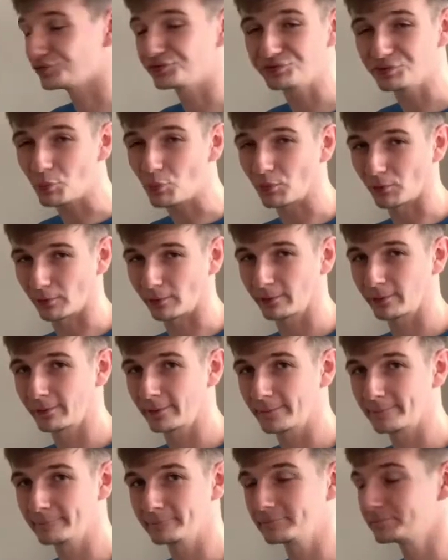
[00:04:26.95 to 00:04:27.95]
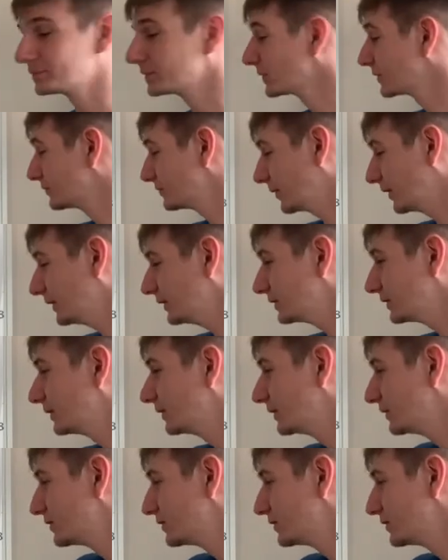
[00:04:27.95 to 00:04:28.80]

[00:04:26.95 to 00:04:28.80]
4, right?